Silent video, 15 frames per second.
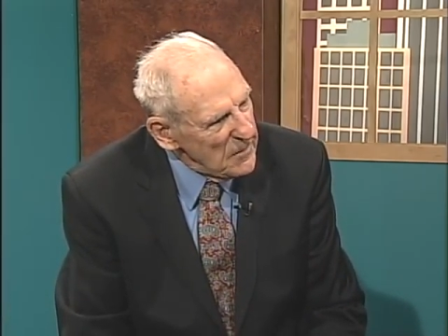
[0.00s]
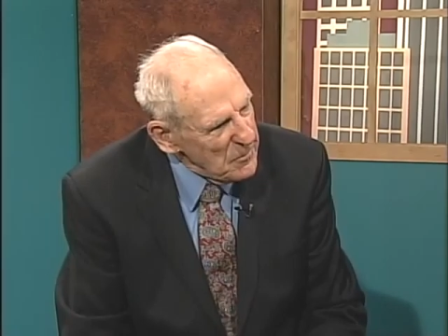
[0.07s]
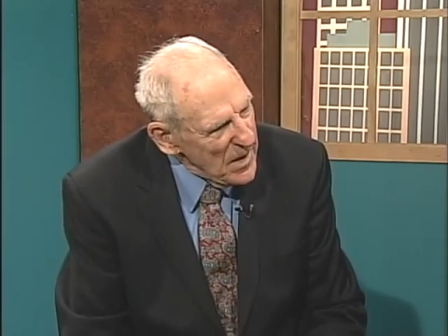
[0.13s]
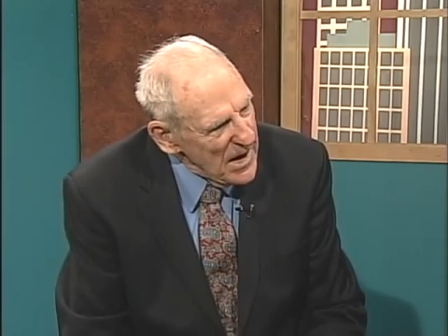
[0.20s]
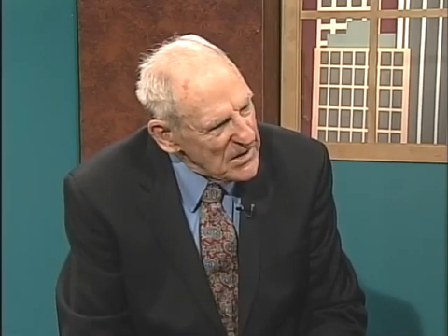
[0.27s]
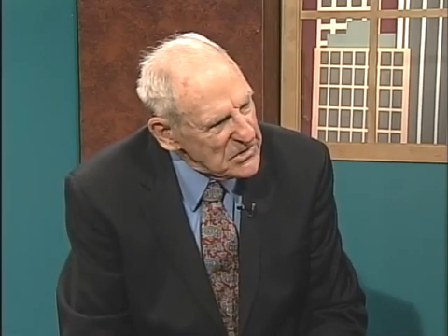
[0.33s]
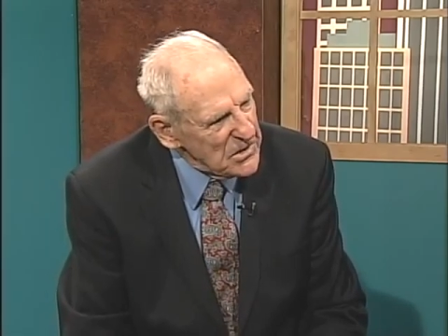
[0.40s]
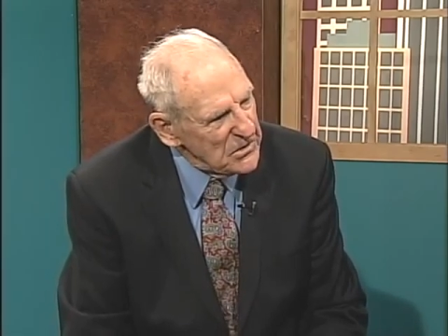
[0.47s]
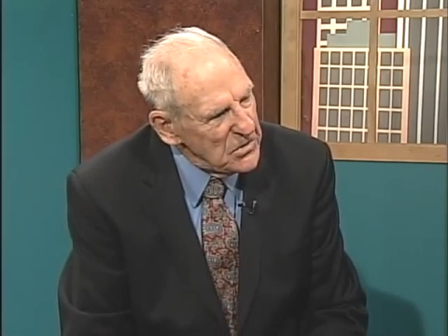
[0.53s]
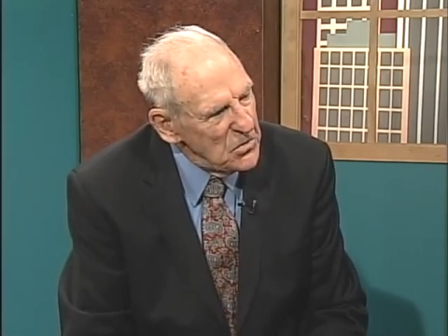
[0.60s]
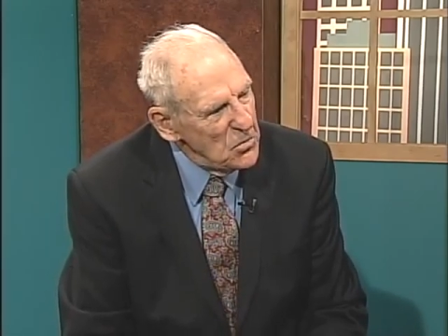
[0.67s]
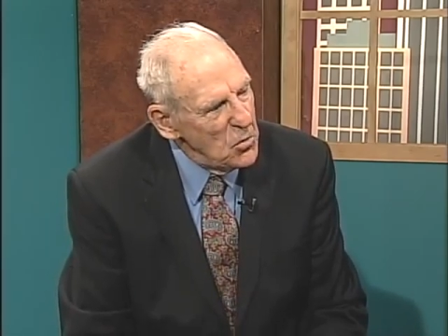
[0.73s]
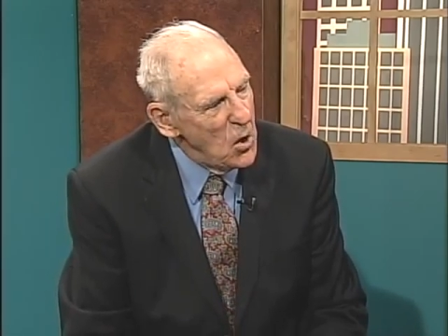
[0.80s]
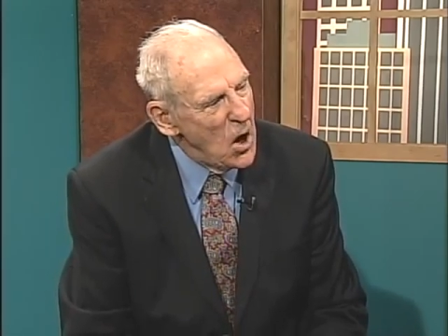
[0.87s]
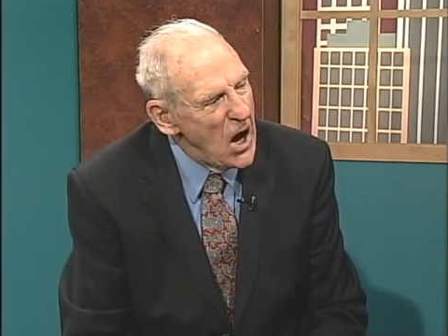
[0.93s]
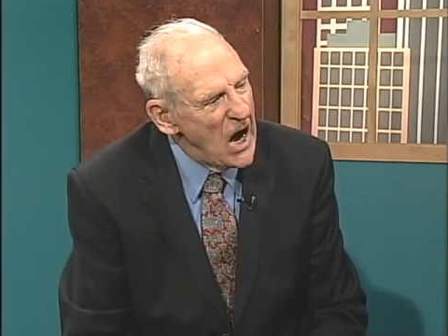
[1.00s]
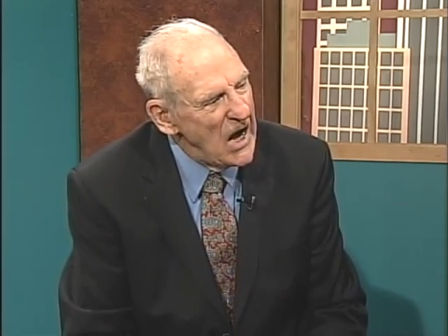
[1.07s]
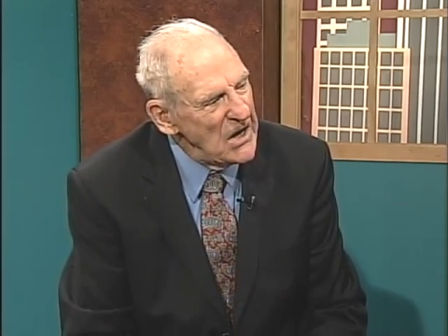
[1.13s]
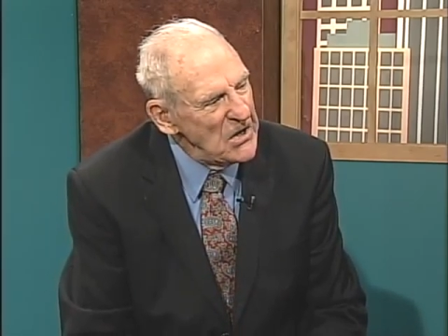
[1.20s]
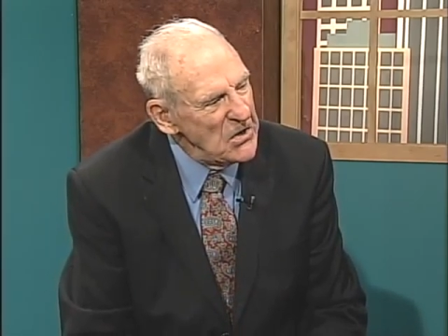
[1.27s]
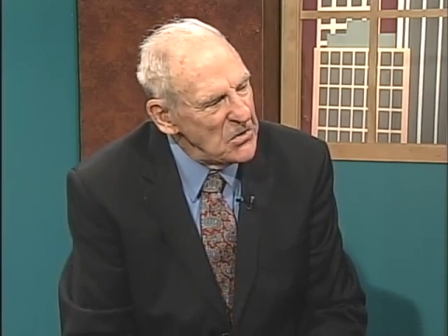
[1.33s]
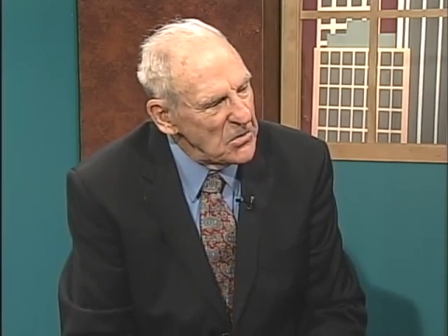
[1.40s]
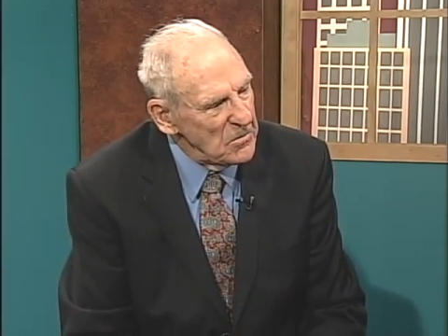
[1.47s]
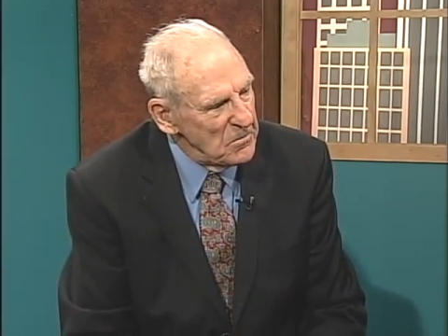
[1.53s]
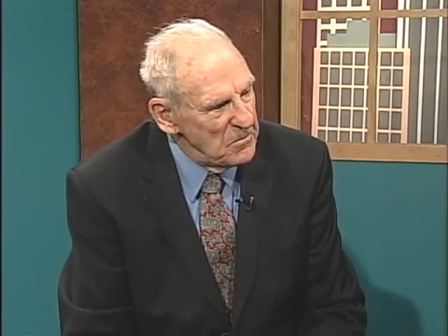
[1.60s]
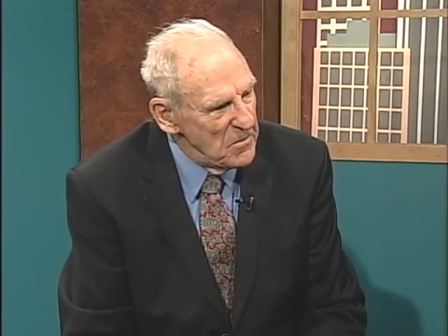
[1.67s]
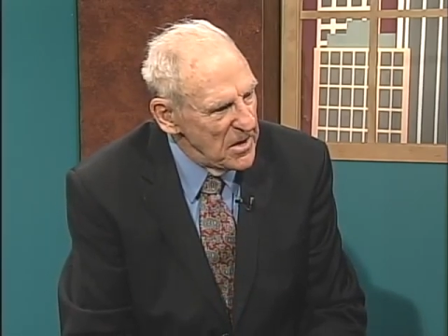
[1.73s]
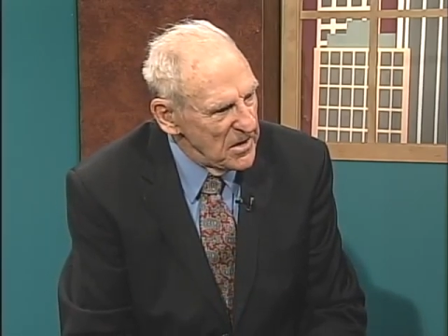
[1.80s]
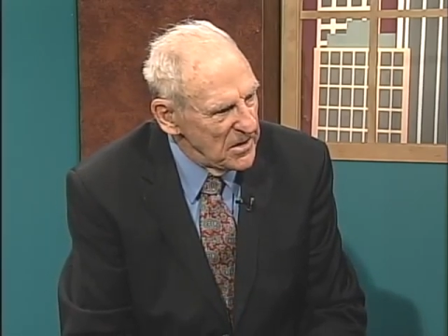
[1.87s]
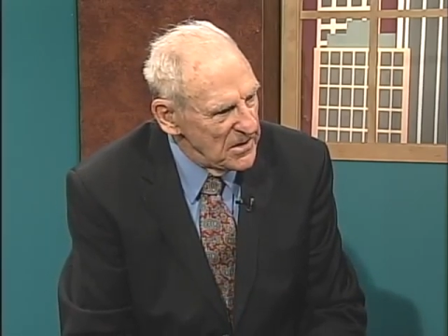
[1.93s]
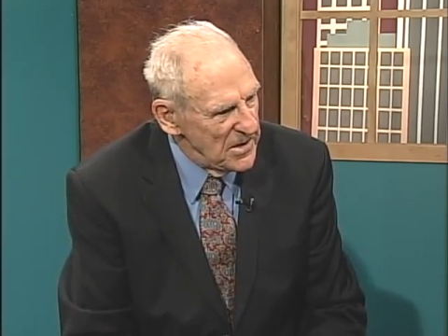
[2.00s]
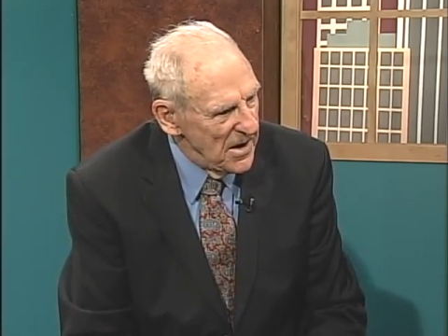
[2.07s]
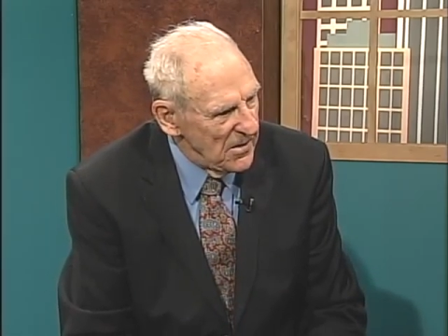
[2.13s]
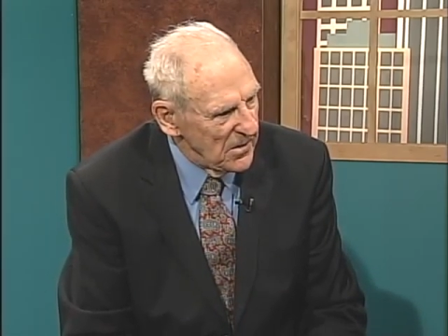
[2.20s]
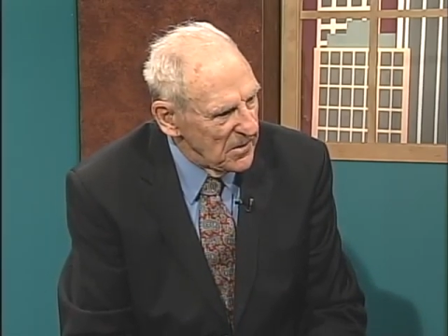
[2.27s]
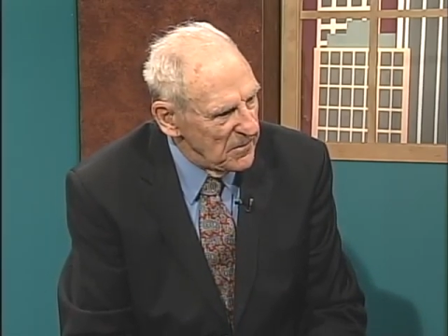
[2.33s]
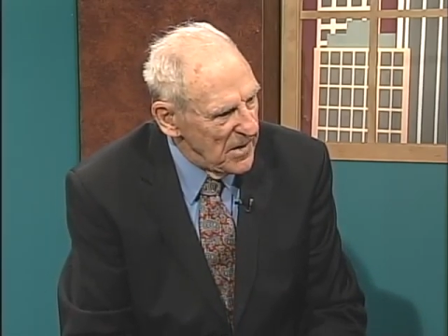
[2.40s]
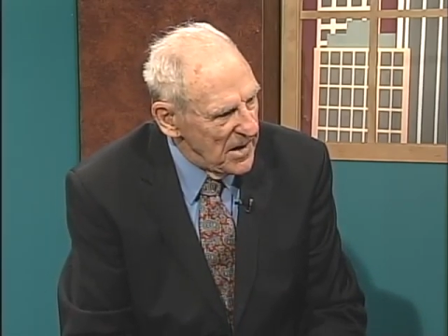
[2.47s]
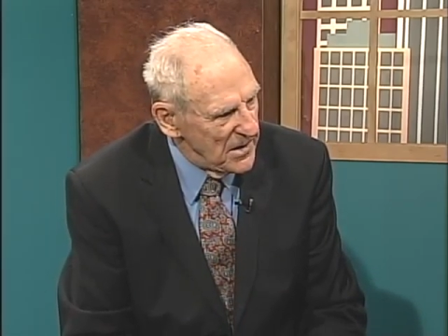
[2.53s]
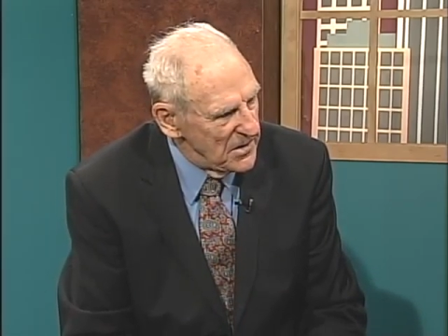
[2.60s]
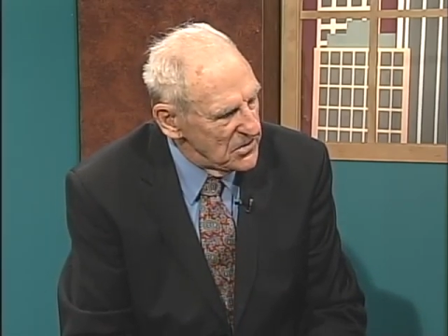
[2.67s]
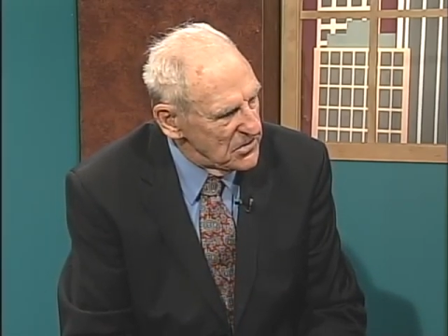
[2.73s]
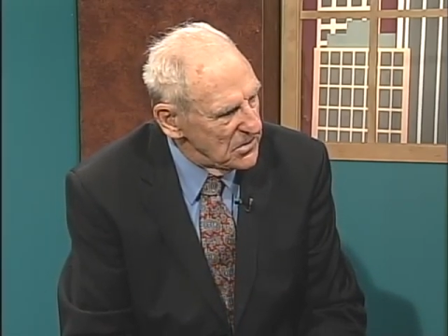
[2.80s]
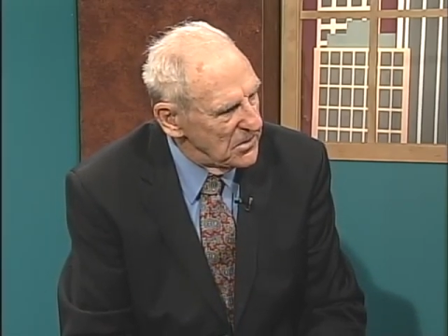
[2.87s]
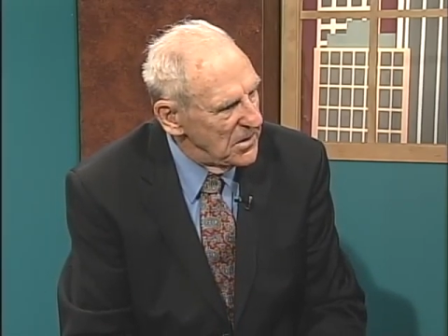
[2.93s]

passed a $200 million bond issue.